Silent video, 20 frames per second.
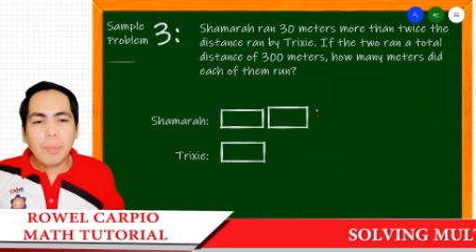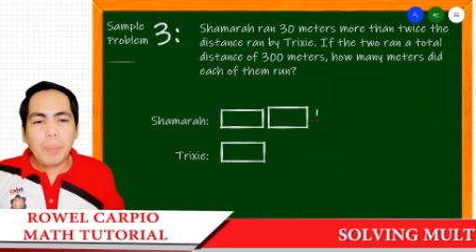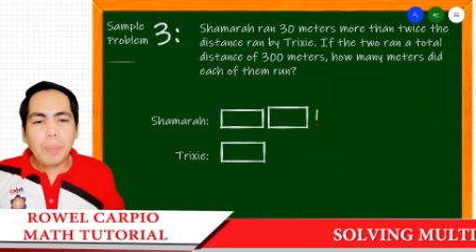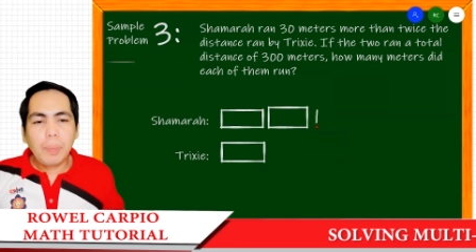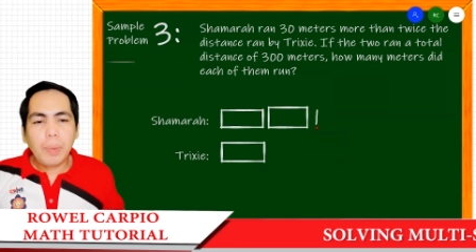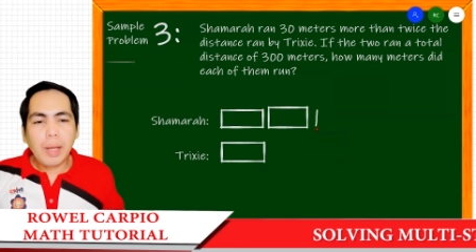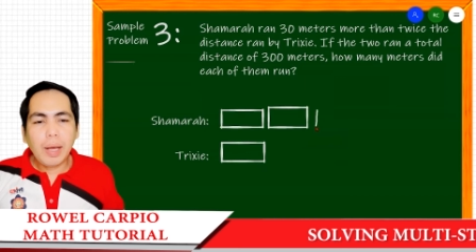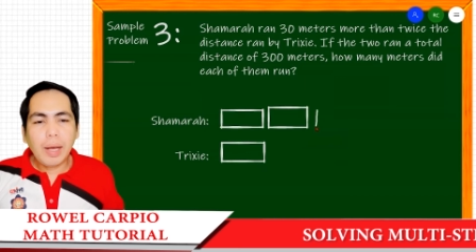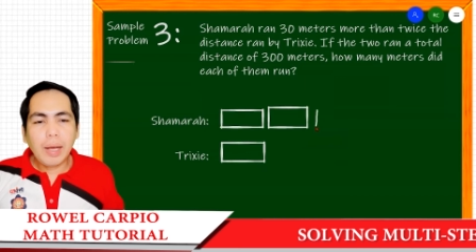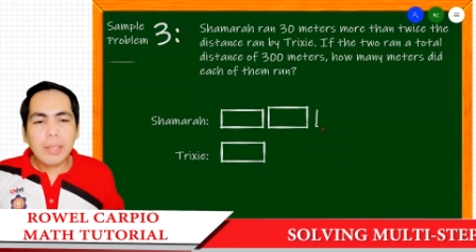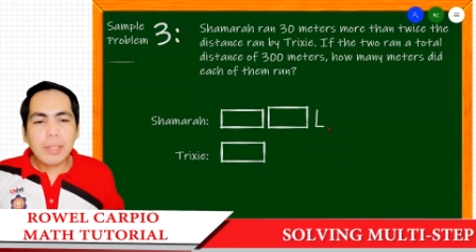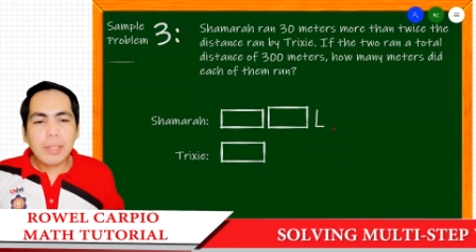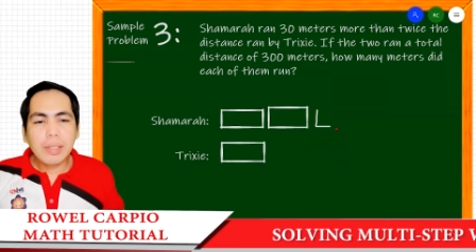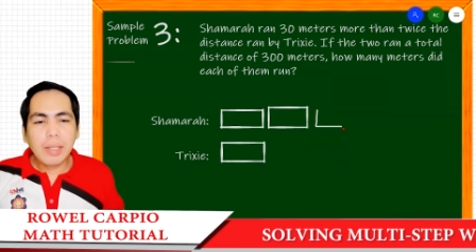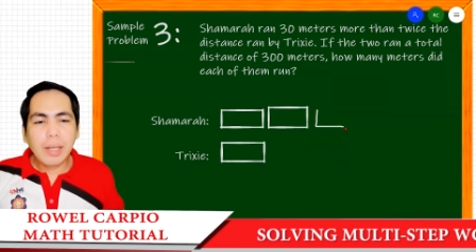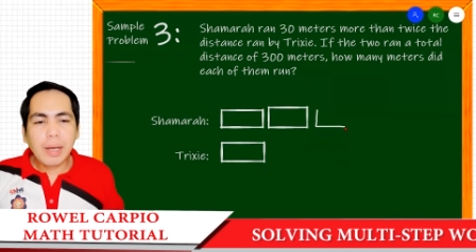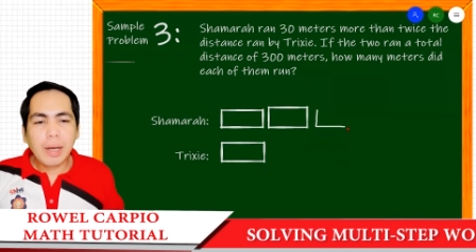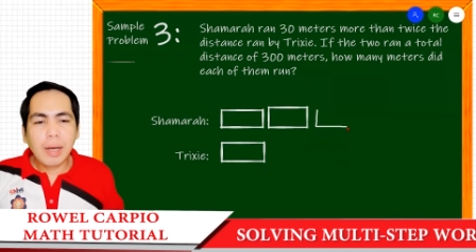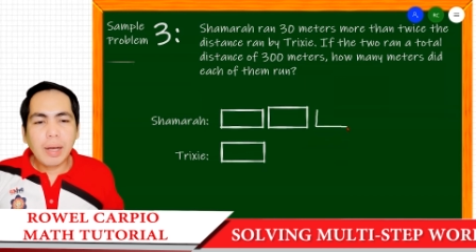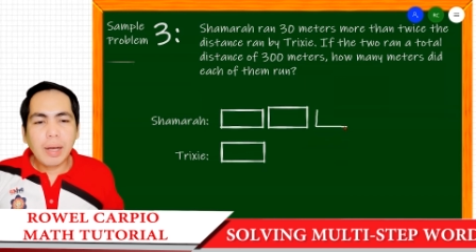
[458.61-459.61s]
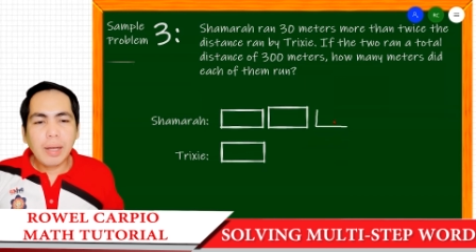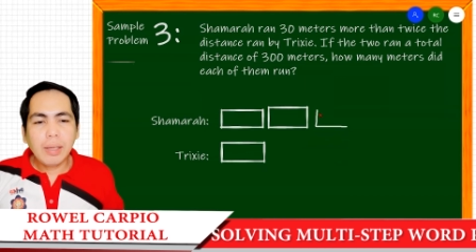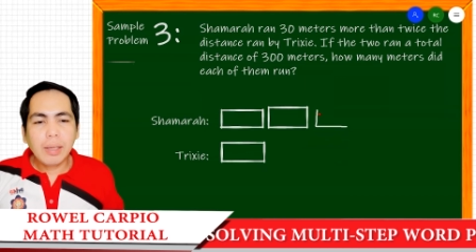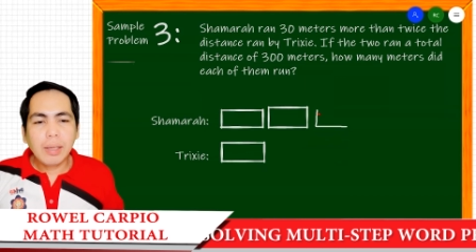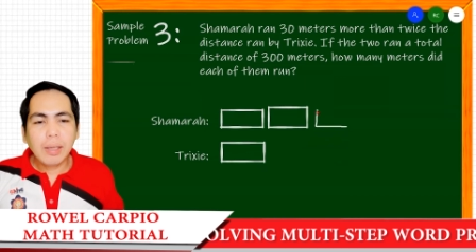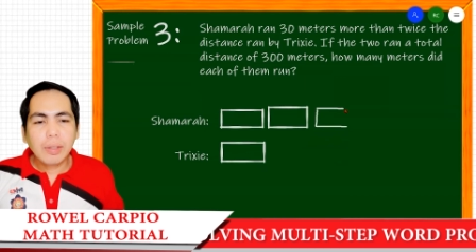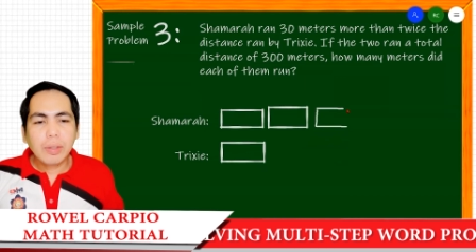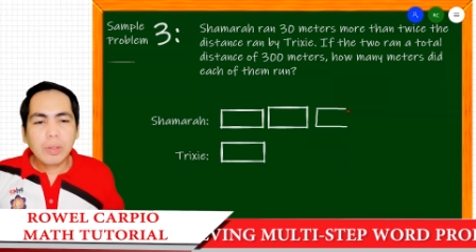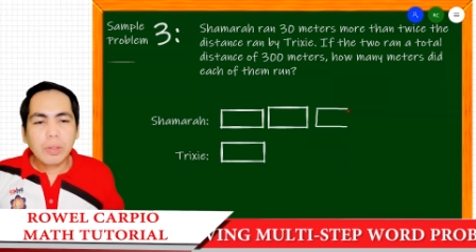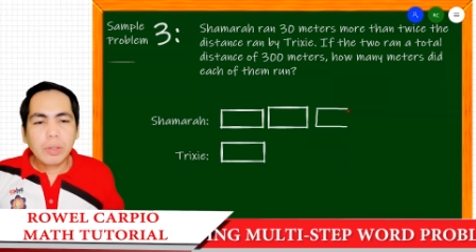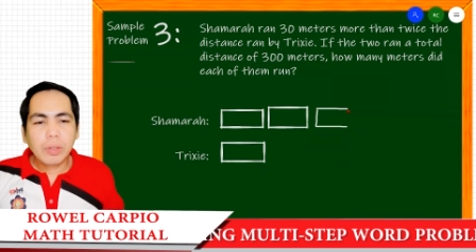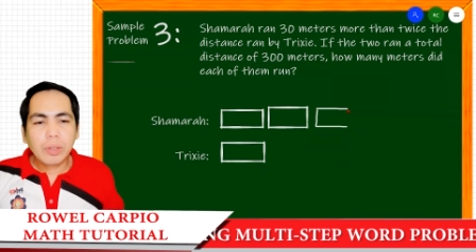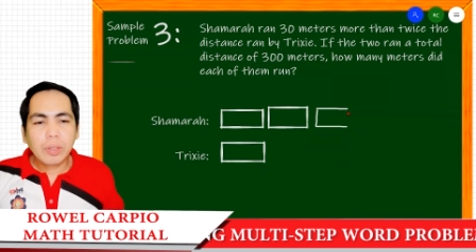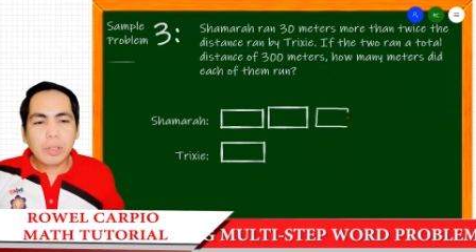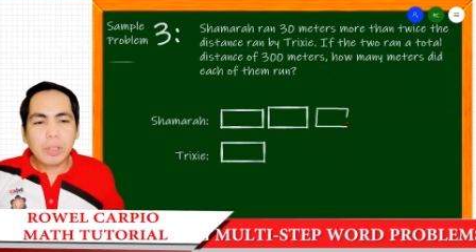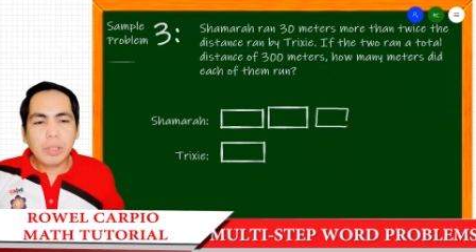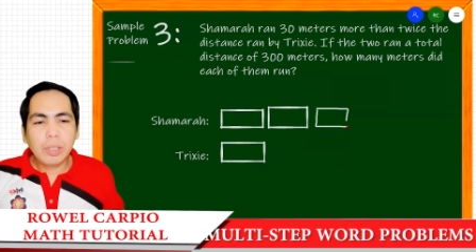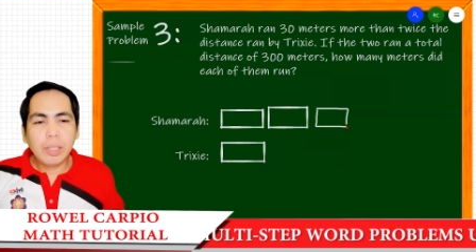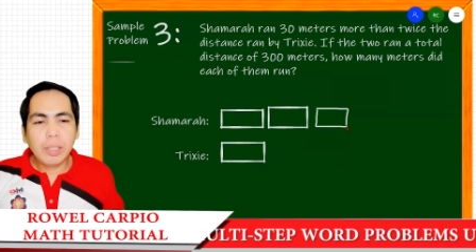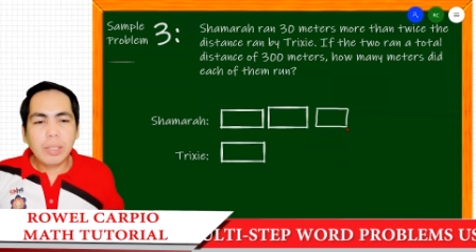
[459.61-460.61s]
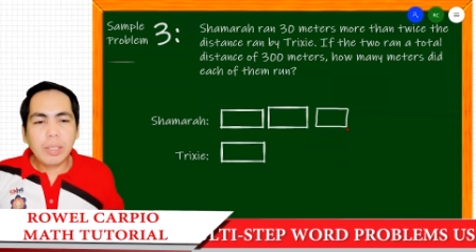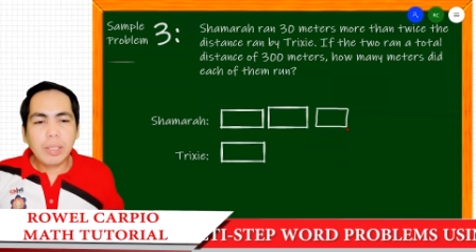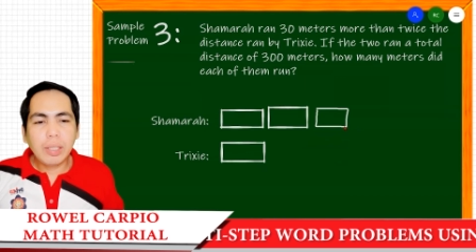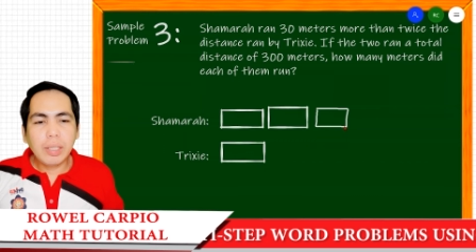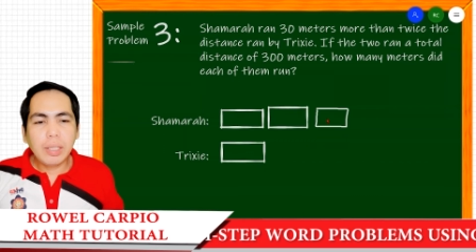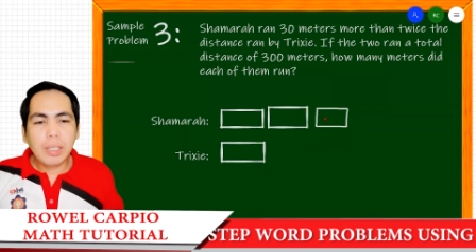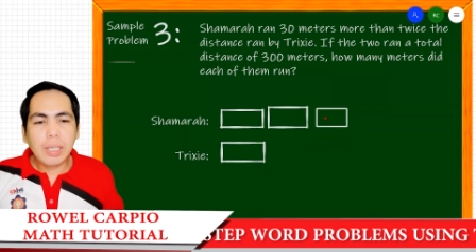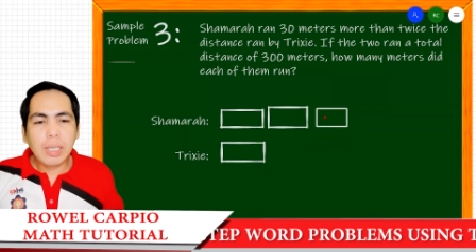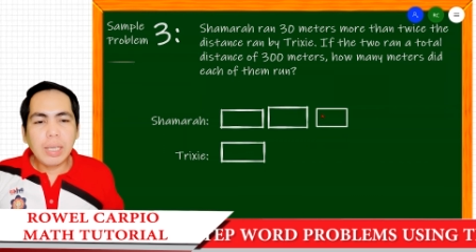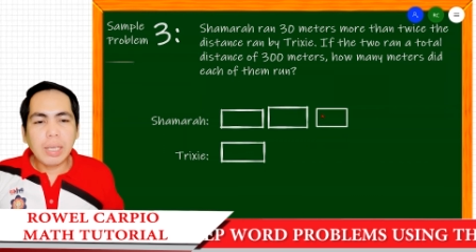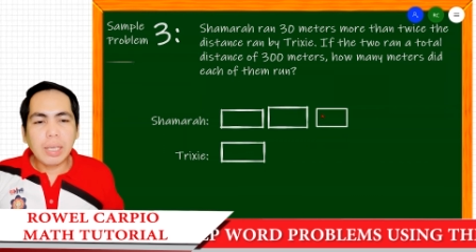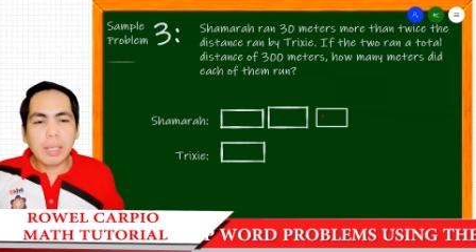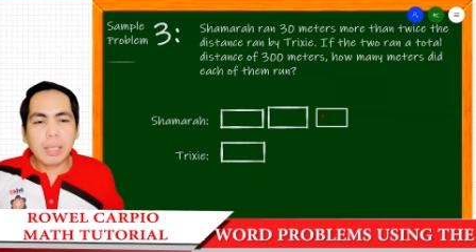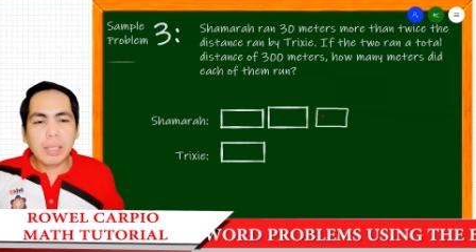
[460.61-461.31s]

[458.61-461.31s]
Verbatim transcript: plus the 30